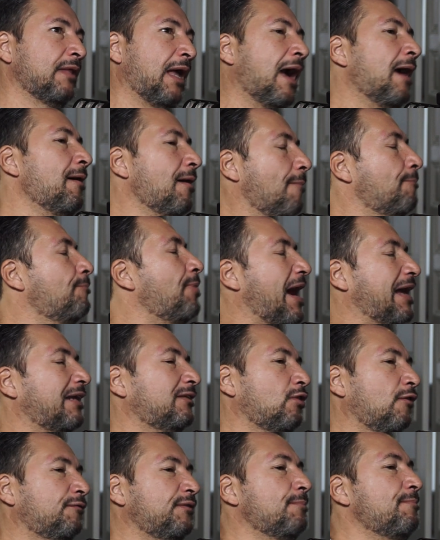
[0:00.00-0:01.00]

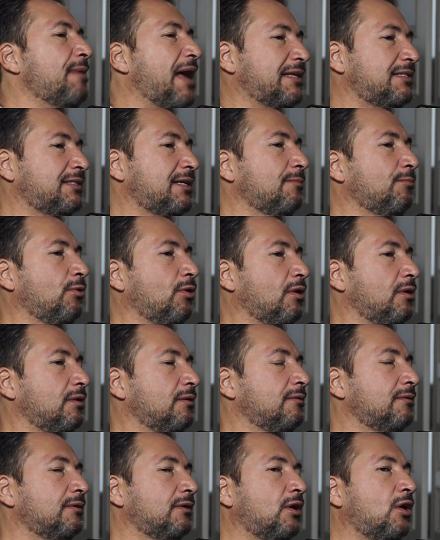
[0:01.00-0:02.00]
part of the
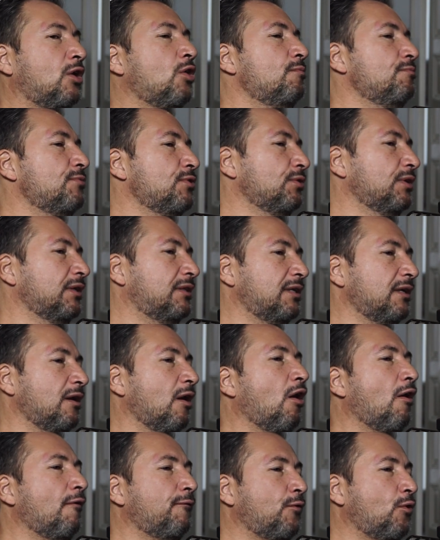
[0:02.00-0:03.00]
basketball community,
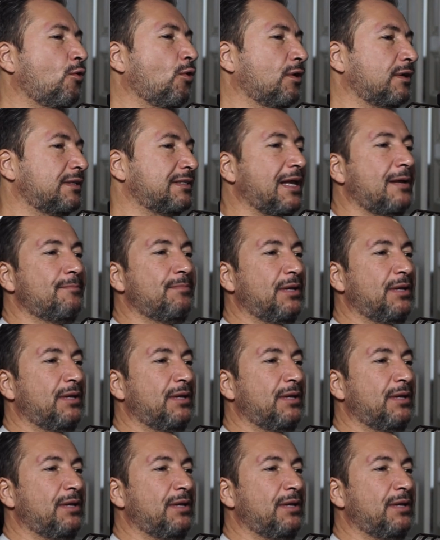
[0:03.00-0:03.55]
of course, I